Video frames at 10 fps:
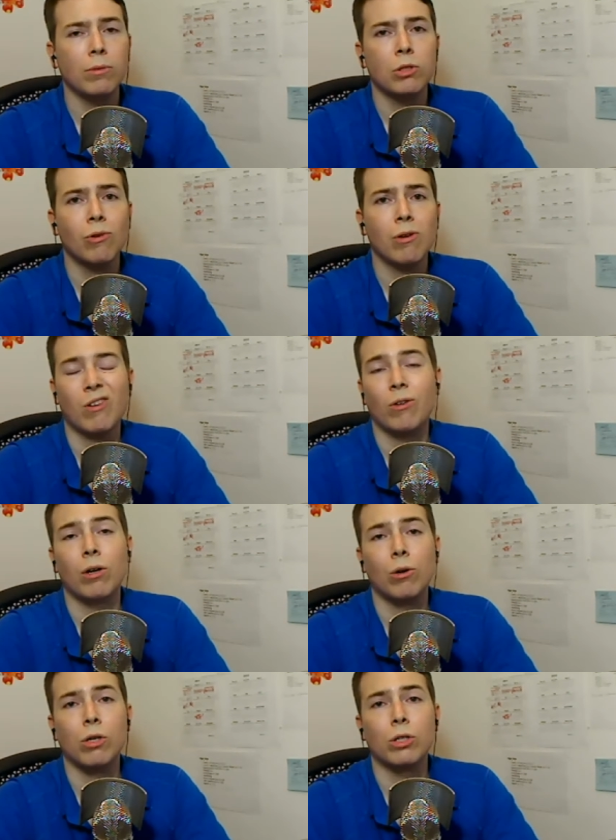This
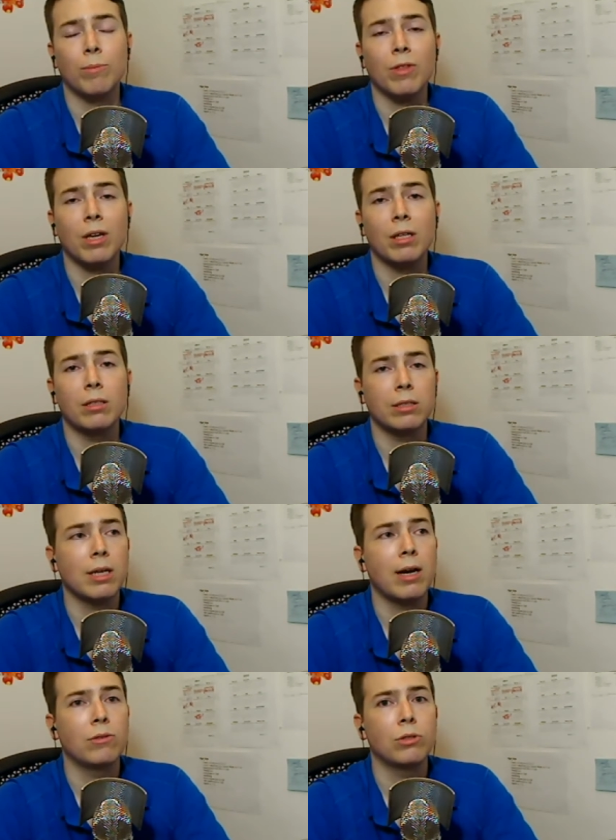agorism thing
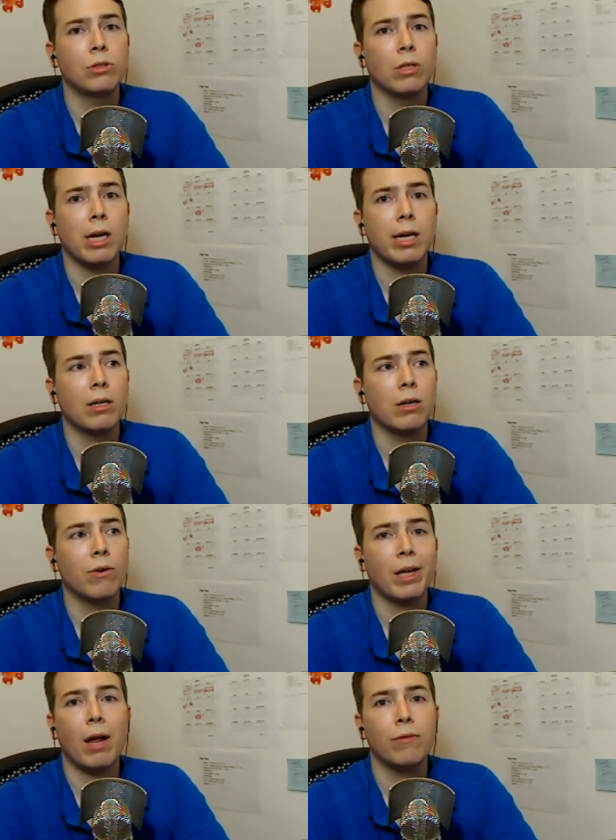sounds like, you know,
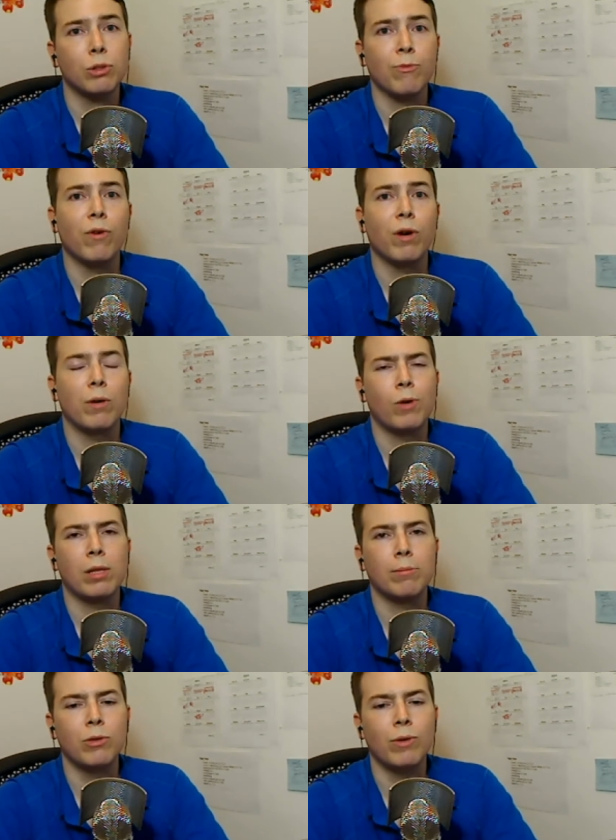I could have some fun while
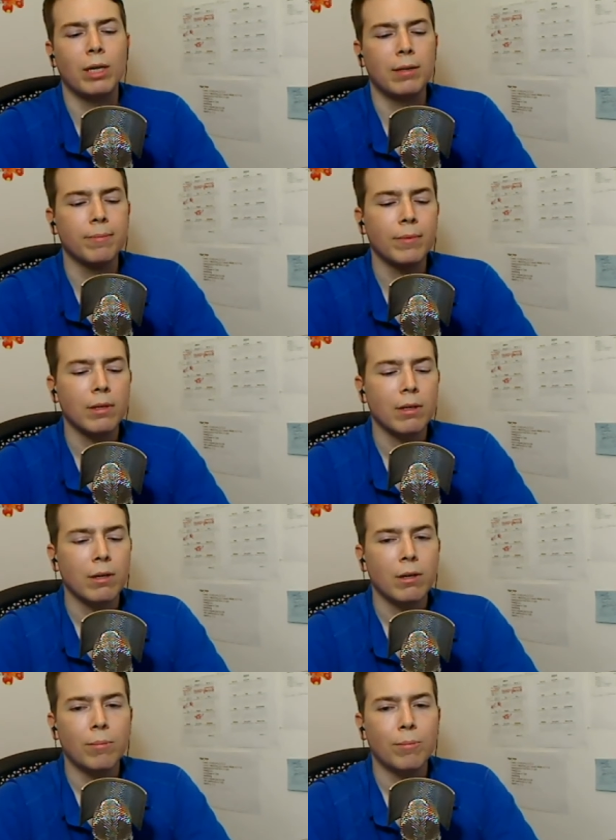I'm doing it,
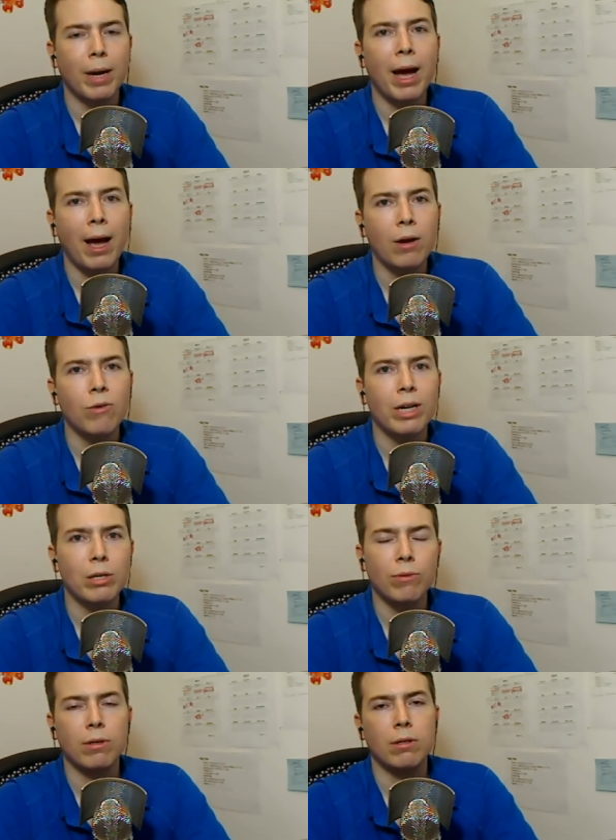but how do I
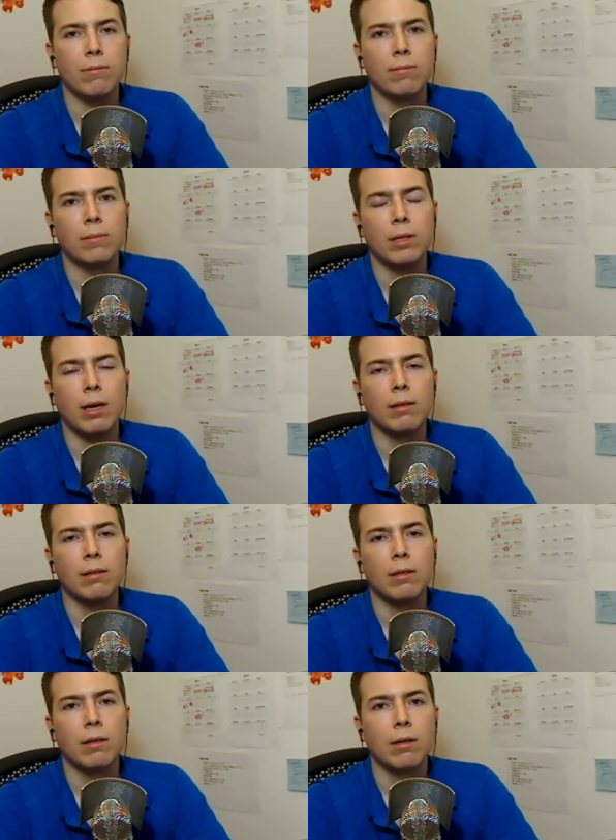do it? Yeah.
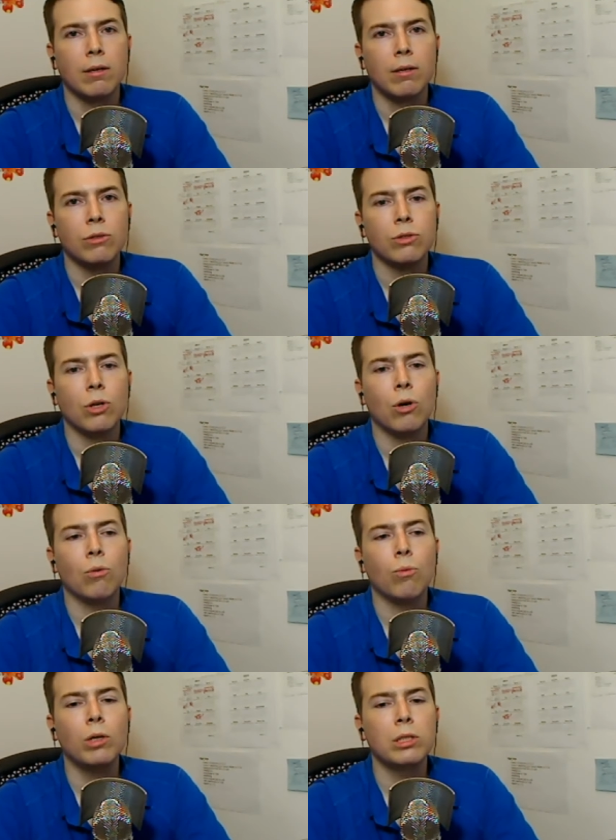So
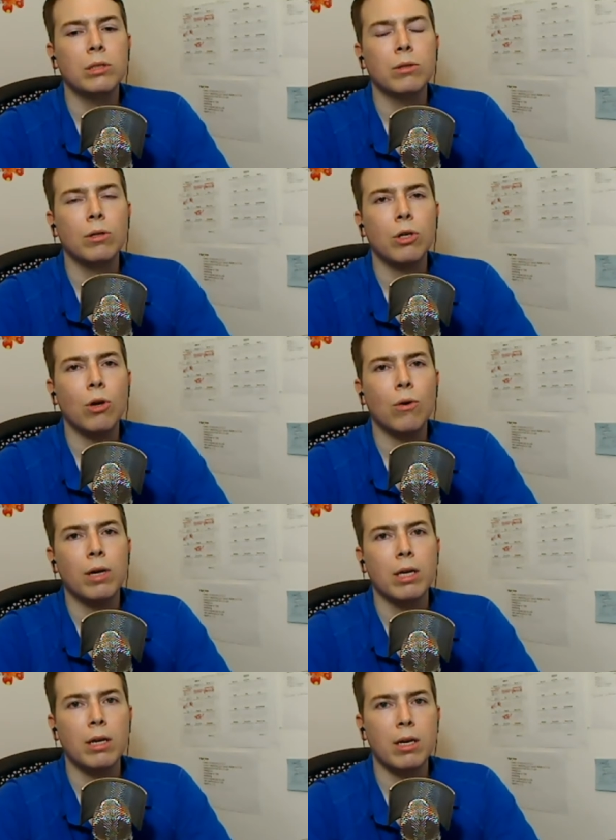what's, you know,
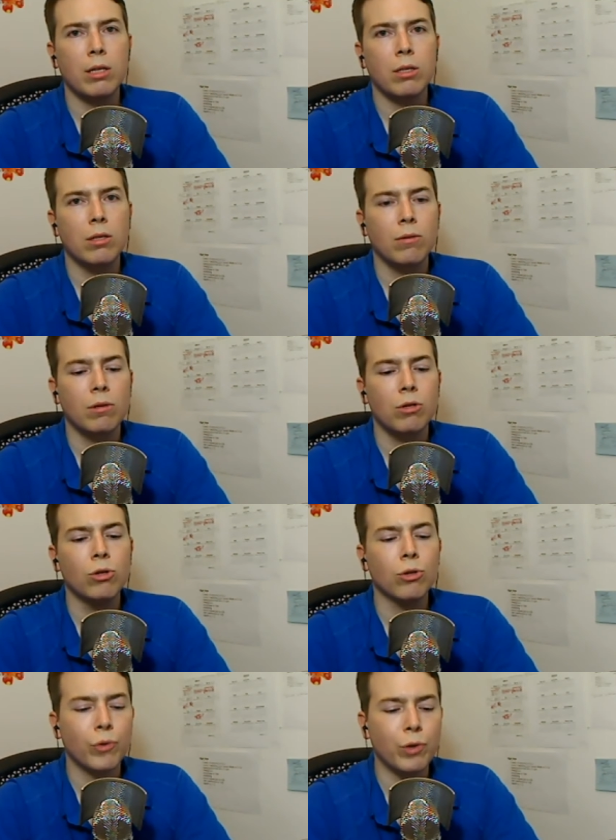in
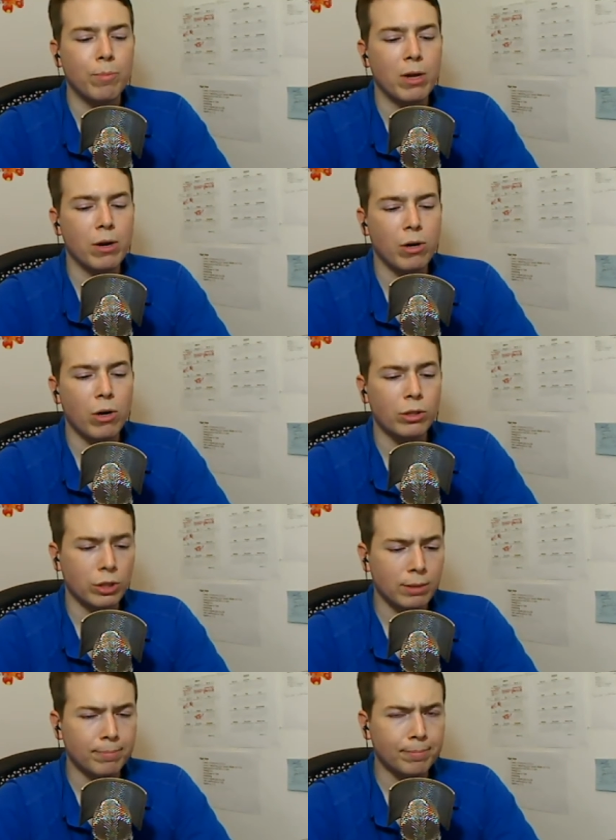your group there in
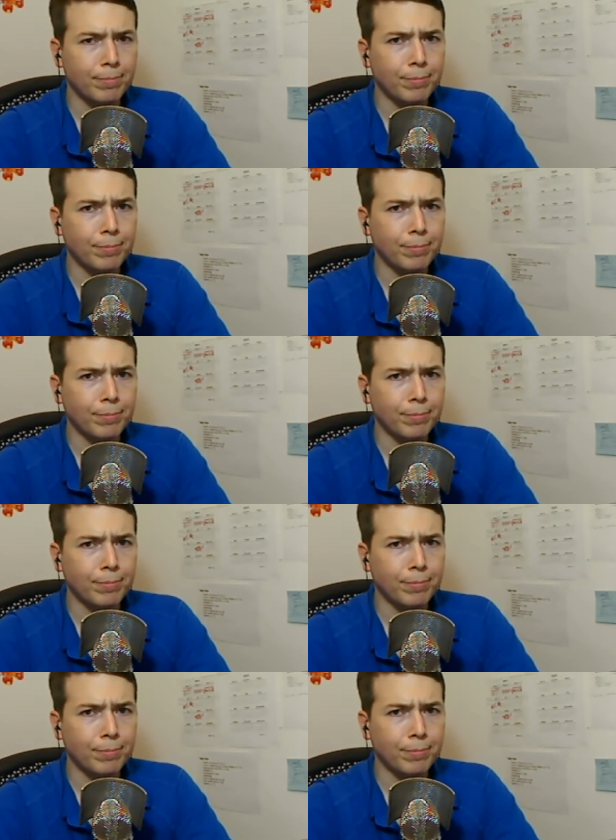Austin,